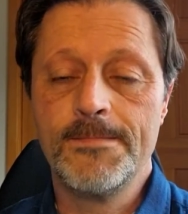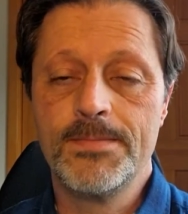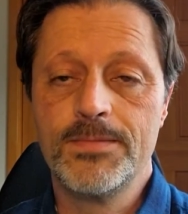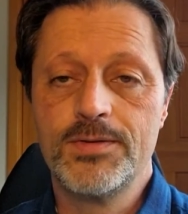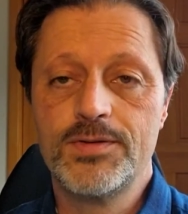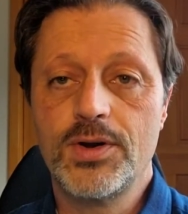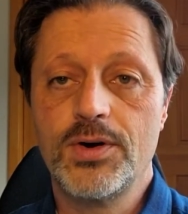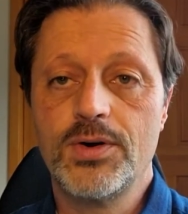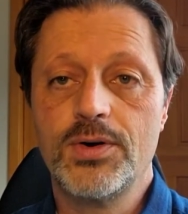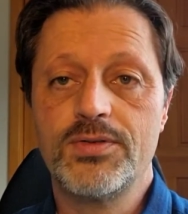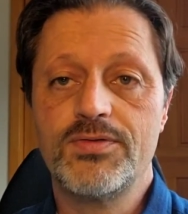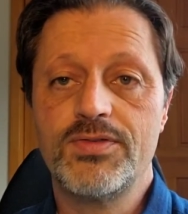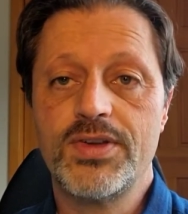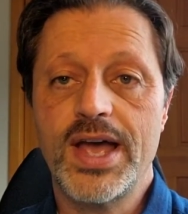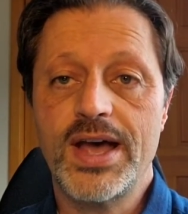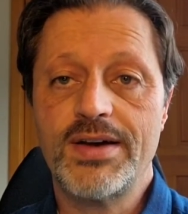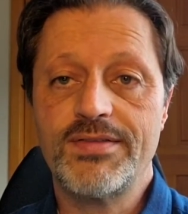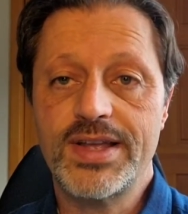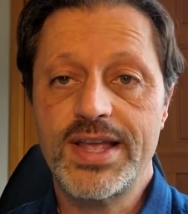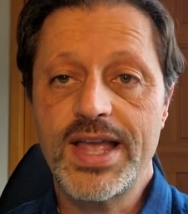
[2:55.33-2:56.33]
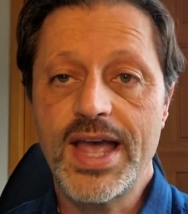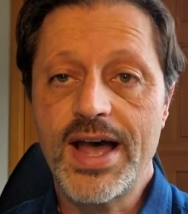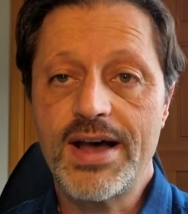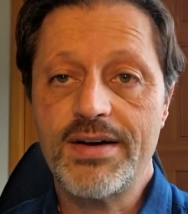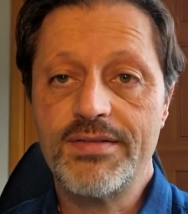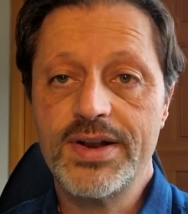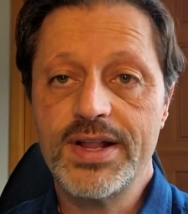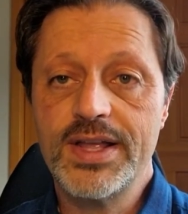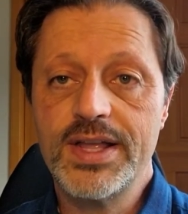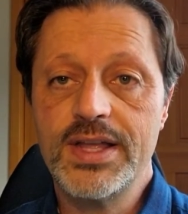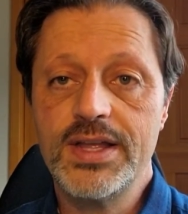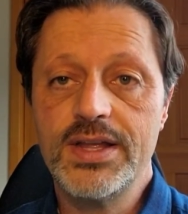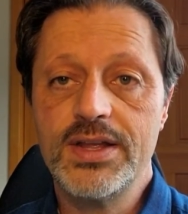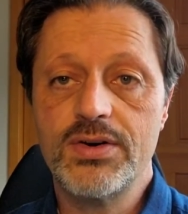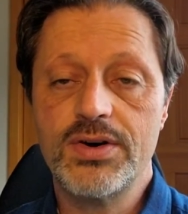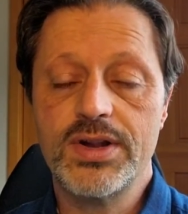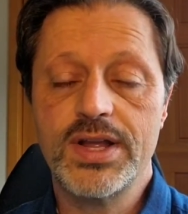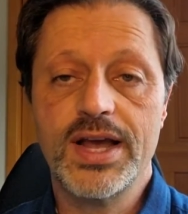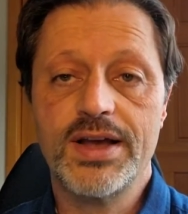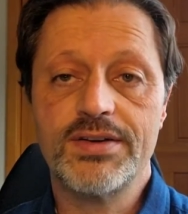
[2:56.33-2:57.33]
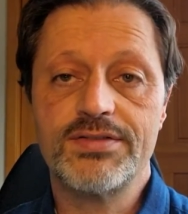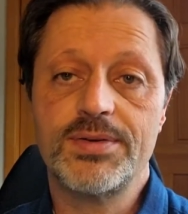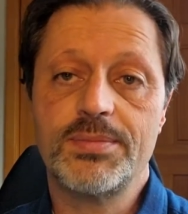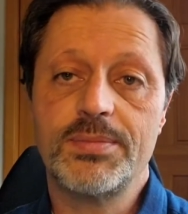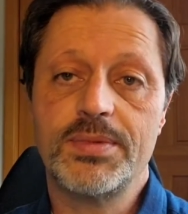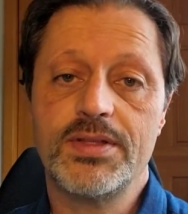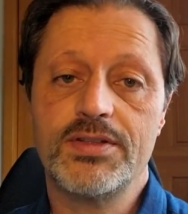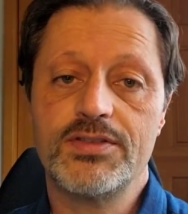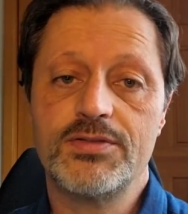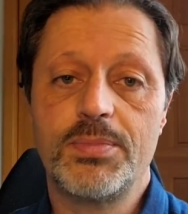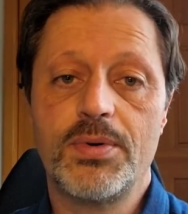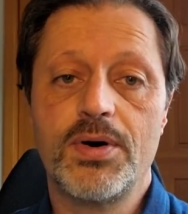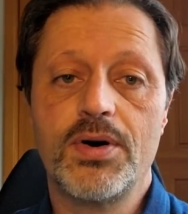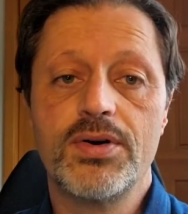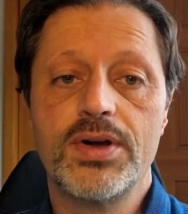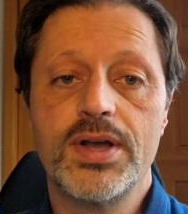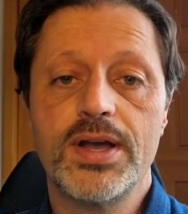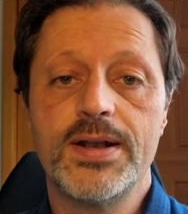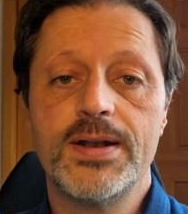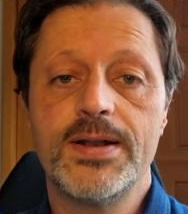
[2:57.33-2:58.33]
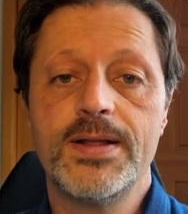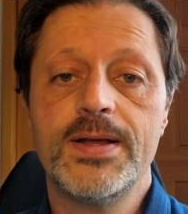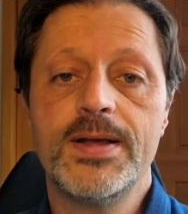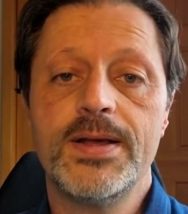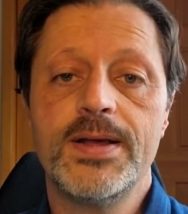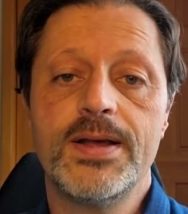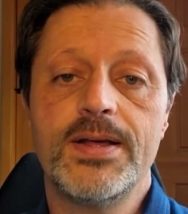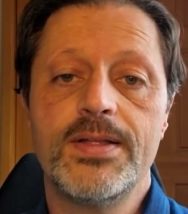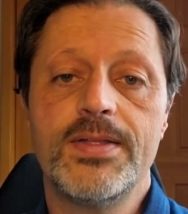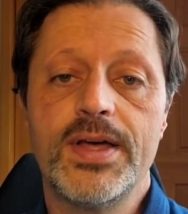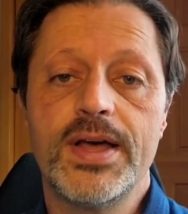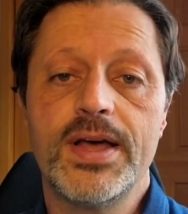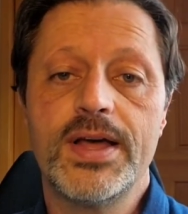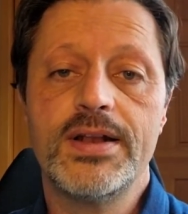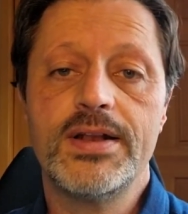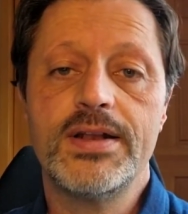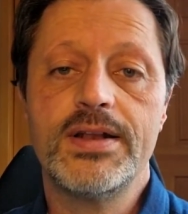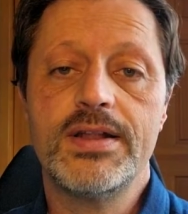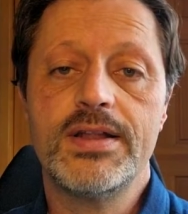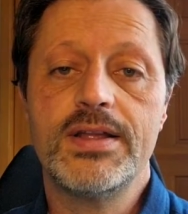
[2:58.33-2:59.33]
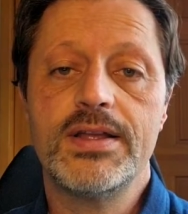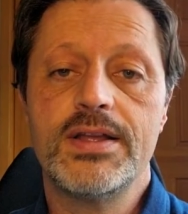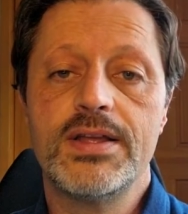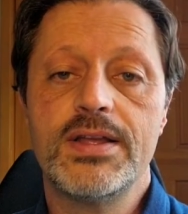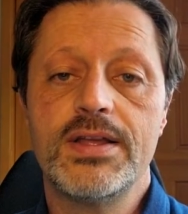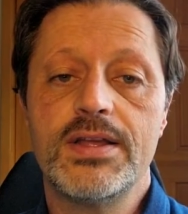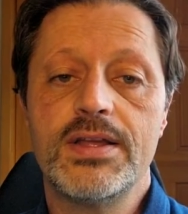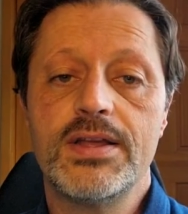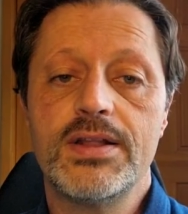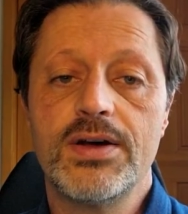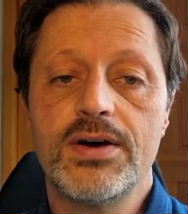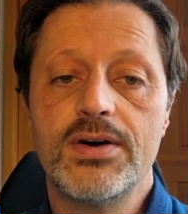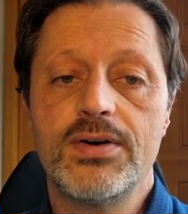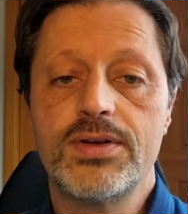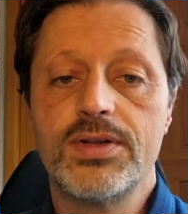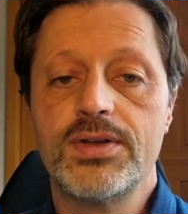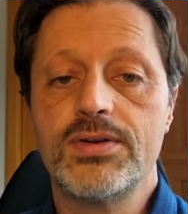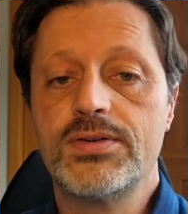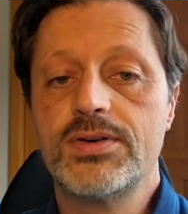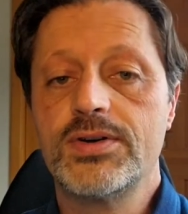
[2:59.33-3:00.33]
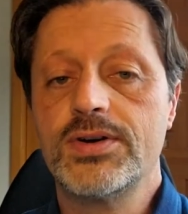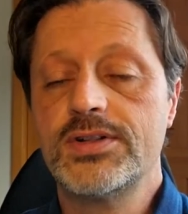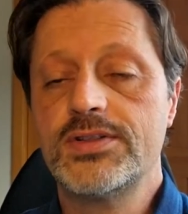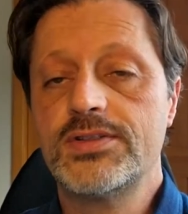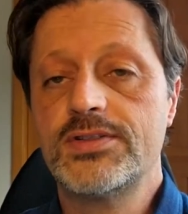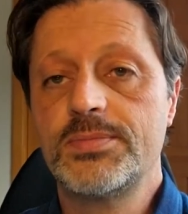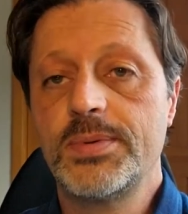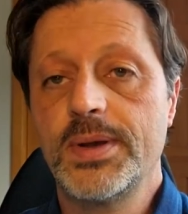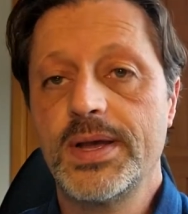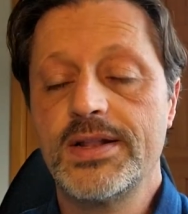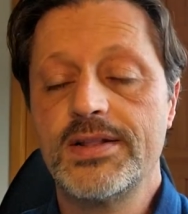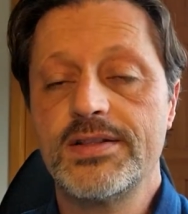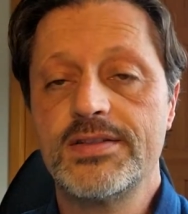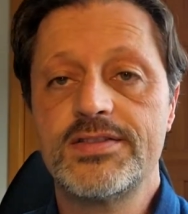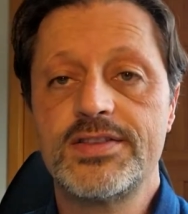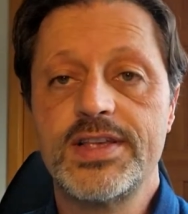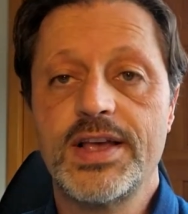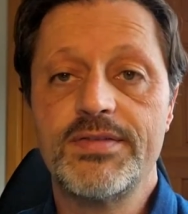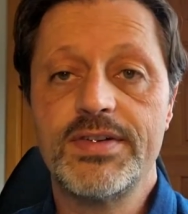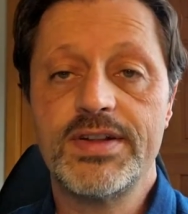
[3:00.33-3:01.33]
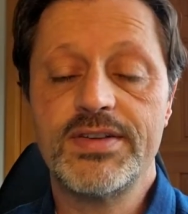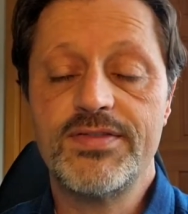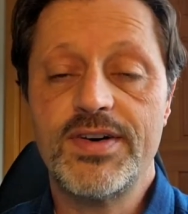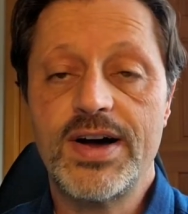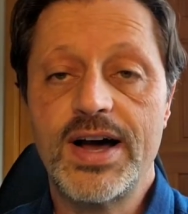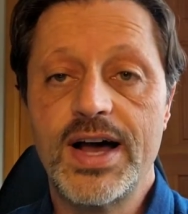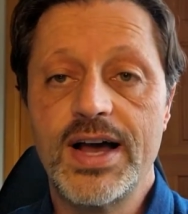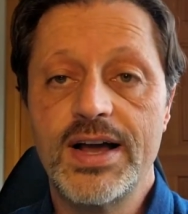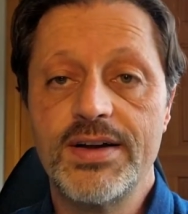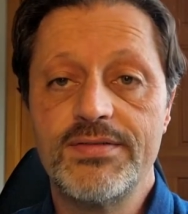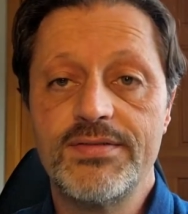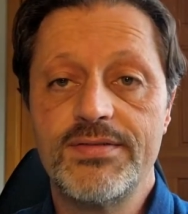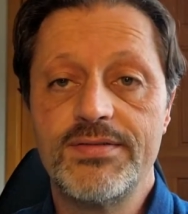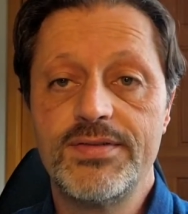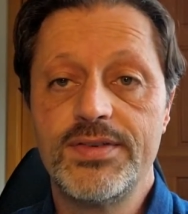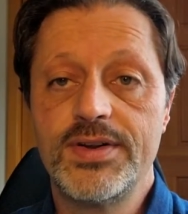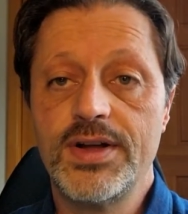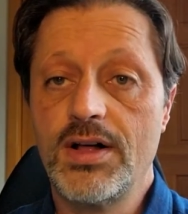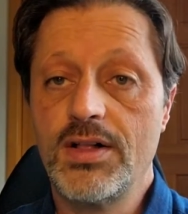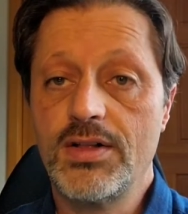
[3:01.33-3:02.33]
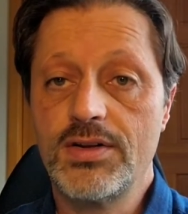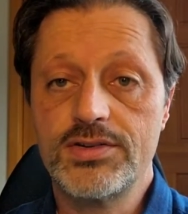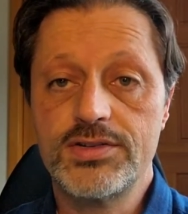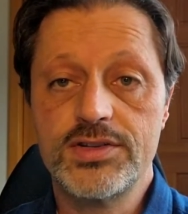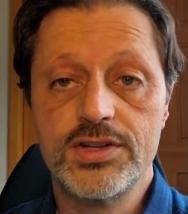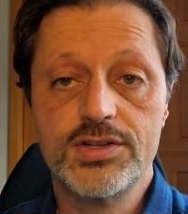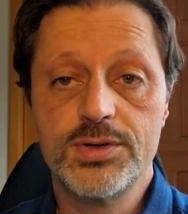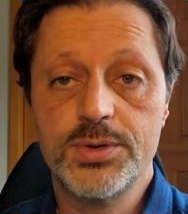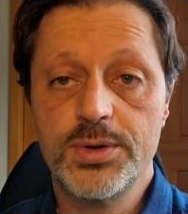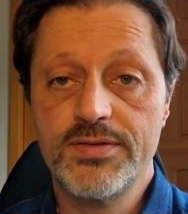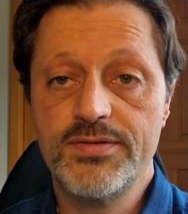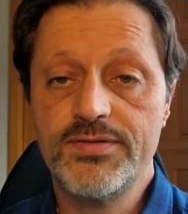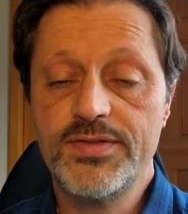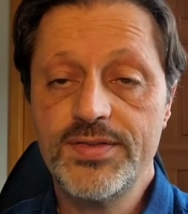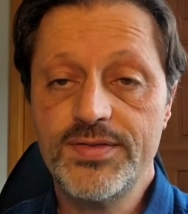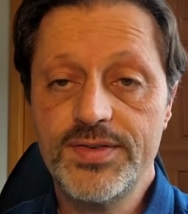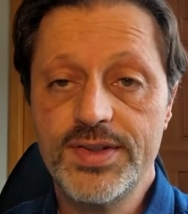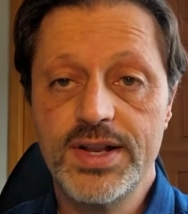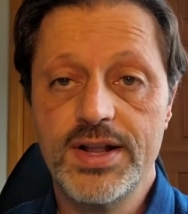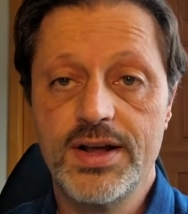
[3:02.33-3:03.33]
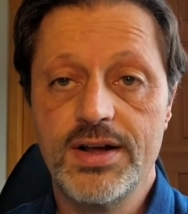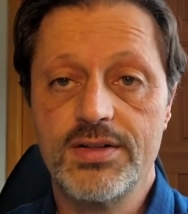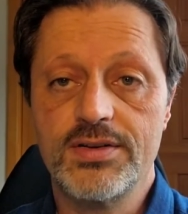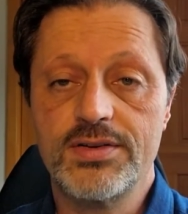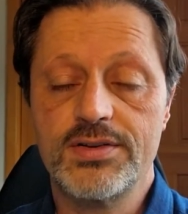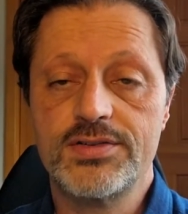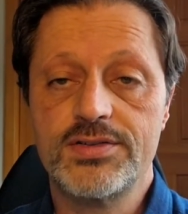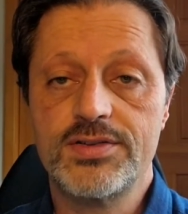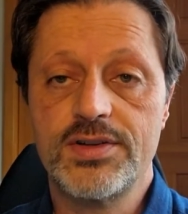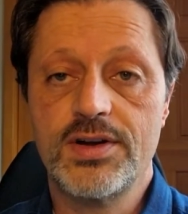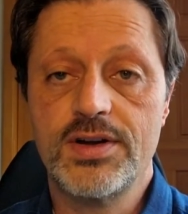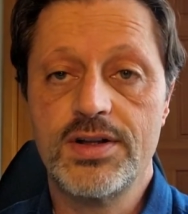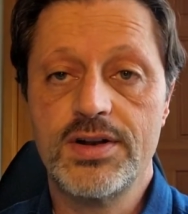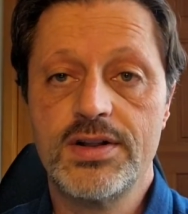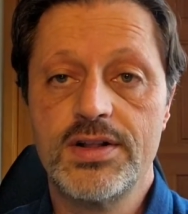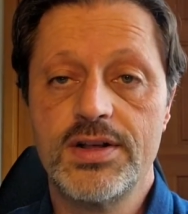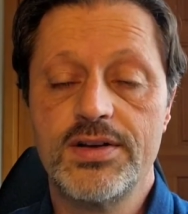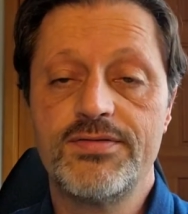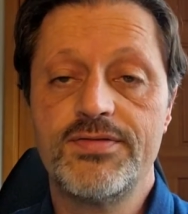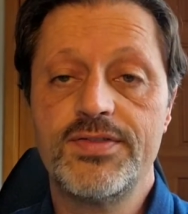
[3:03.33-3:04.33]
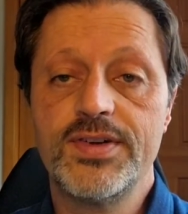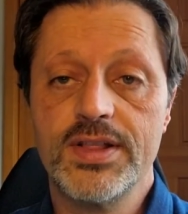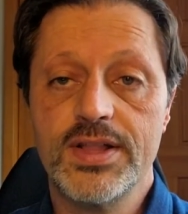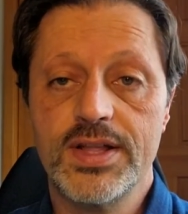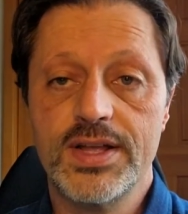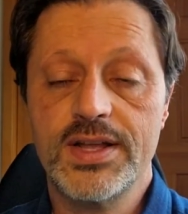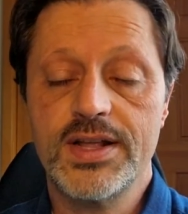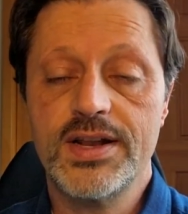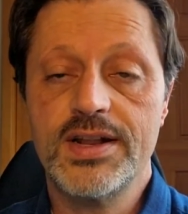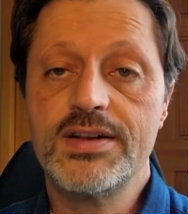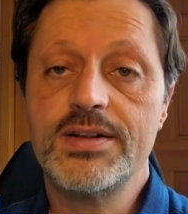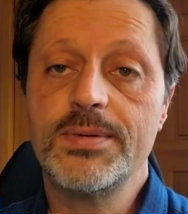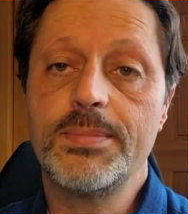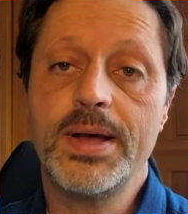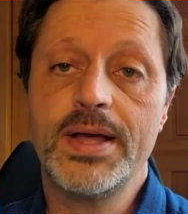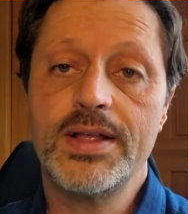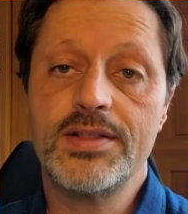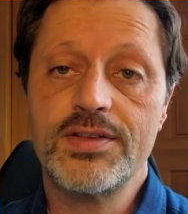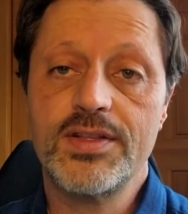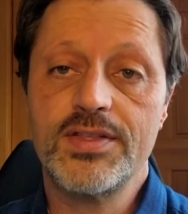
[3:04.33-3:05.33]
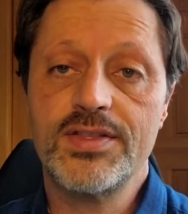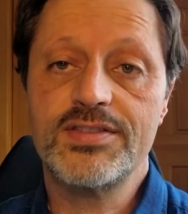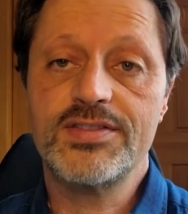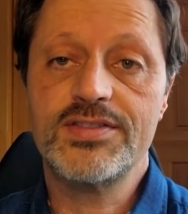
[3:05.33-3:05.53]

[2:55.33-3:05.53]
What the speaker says: So if you have a cavity or you have something that's broken, then, you could spend $75 to $250 on a filling. And it depends on the